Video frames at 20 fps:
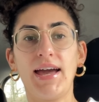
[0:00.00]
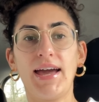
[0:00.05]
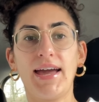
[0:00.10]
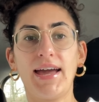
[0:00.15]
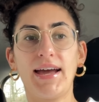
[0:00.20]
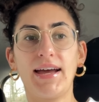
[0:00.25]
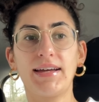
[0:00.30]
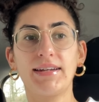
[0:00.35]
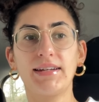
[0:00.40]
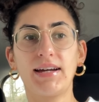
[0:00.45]

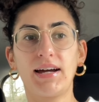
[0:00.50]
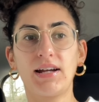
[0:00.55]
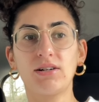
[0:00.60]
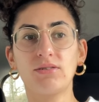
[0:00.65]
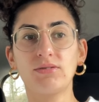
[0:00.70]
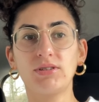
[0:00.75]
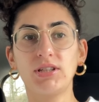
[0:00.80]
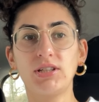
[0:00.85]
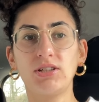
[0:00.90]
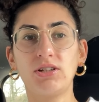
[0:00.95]
and I don't
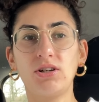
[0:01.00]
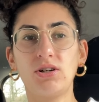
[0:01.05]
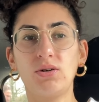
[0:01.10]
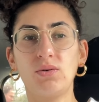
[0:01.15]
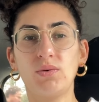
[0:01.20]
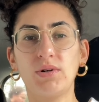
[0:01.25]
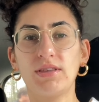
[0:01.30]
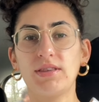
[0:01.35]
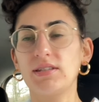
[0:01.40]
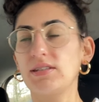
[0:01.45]
really know
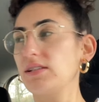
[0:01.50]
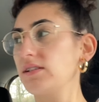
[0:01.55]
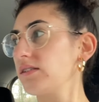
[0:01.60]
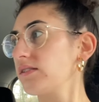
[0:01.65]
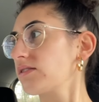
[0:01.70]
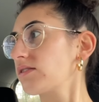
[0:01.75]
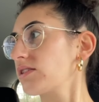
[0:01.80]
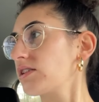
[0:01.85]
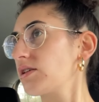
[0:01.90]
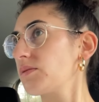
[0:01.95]
what the deal
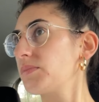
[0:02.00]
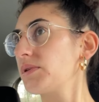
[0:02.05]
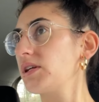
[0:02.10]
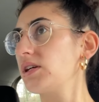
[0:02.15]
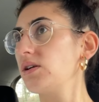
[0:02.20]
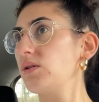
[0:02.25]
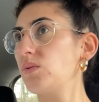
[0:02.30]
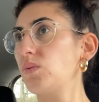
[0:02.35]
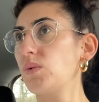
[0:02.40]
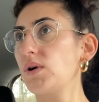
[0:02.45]
is going to
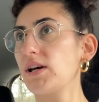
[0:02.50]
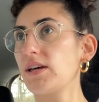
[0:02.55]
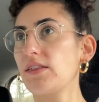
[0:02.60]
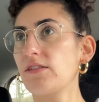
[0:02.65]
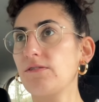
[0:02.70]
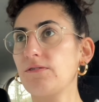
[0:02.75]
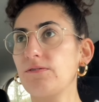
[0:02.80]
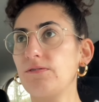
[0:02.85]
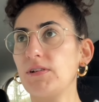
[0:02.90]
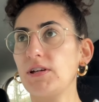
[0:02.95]
be with
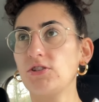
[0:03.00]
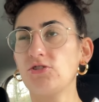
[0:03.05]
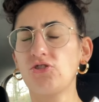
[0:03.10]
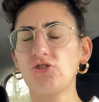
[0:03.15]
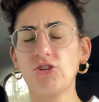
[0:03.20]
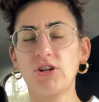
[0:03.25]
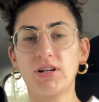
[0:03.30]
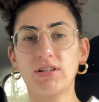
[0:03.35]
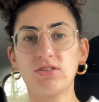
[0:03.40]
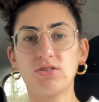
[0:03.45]

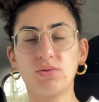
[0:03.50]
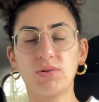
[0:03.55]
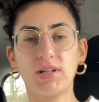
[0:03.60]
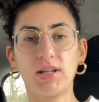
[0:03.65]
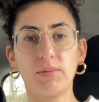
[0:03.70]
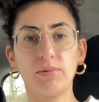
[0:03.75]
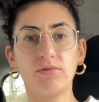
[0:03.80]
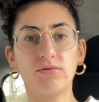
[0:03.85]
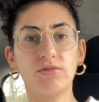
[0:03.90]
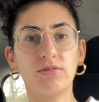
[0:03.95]
insurance when
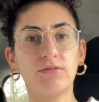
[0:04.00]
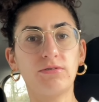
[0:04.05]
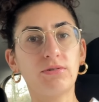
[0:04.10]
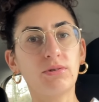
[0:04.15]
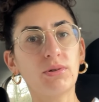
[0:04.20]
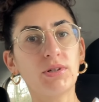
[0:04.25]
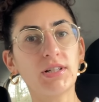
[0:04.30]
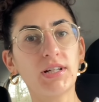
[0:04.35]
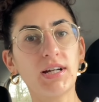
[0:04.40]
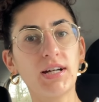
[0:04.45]
I move to
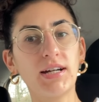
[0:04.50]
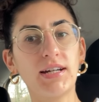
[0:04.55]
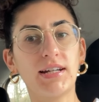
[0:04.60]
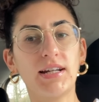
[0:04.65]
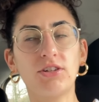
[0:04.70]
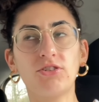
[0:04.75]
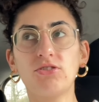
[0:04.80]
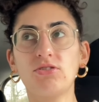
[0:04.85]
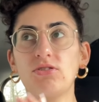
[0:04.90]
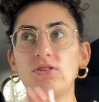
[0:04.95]
Florida and
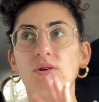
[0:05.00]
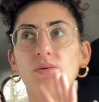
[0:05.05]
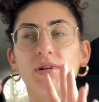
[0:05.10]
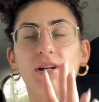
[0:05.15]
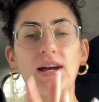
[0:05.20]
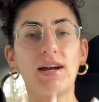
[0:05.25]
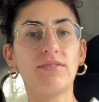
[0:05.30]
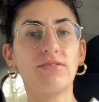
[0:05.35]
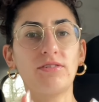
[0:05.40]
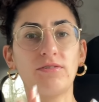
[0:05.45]
I just don't want
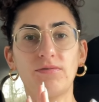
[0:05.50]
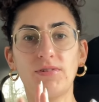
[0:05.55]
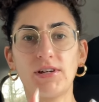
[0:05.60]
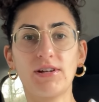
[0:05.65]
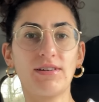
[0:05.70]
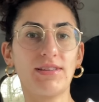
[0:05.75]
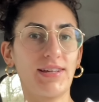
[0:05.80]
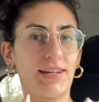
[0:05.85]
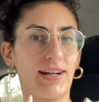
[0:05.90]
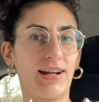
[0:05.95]
to have to
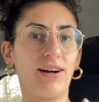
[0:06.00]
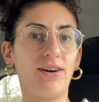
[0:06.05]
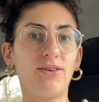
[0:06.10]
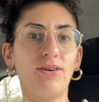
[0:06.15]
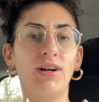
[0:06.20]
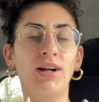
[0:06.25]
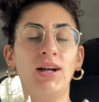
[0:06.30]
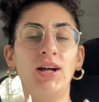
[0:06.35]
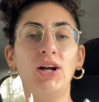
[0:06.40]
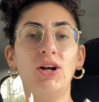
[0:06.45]
figure that out.
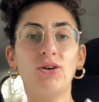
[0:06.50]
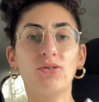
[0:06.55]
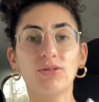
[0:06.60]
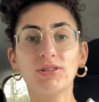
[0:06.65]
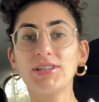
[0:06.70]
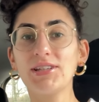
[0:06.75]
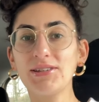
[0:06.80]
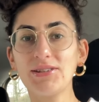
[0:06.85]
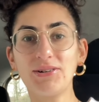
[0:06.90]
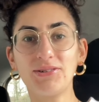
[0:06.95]

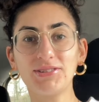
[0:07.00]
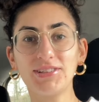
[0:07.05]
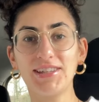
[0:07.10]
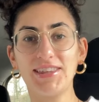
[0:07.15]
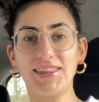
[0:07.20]
Really the only